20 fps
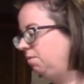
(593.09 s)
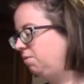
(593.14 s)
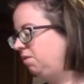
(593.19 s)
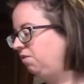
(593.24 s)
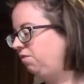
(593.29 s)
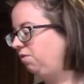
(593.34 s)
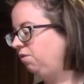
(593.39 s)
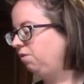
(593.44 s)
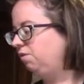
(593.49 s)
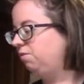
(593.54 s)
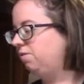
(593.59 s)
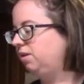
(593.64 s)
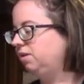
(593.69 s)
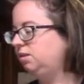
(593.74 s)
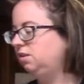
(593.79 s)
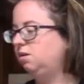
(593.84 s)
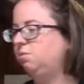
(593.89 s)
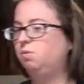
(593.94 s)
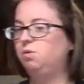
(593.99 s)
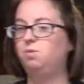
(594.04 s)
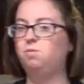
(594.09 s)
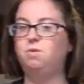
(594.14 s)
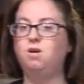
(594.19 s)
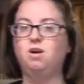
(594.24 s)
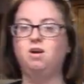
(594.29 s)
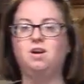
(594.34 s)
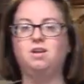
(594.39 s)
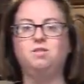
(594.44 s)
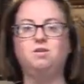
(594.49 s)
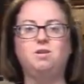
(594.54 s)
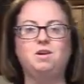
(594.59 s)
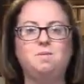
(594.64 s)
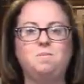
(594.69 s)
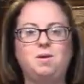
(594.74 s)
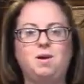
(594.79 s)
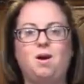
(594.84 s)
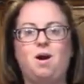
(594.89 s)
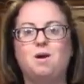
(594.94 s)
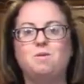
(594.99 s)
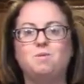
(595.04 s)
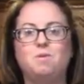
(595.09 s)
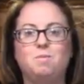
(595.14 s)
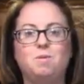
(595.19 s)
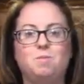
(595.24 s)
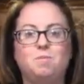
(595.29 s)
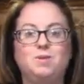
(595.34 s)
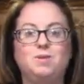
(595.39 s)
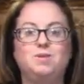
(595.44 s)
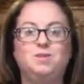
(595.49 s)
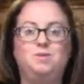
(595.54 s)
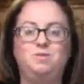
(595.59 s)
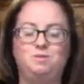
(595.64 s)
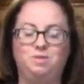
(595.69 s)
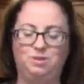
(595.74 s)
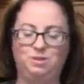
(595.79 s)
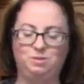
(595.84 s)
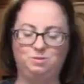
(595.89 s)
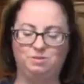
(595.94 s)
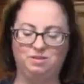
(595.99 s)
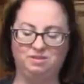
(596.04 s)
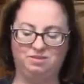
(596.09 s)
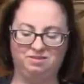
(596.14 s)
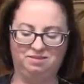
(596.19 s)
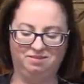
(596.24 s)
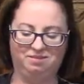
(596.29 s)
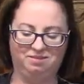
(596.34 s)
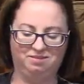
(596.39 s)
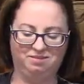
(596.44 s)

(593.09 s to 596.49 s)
gonna fill the rest up with water. And look at me, I remembered to do this one.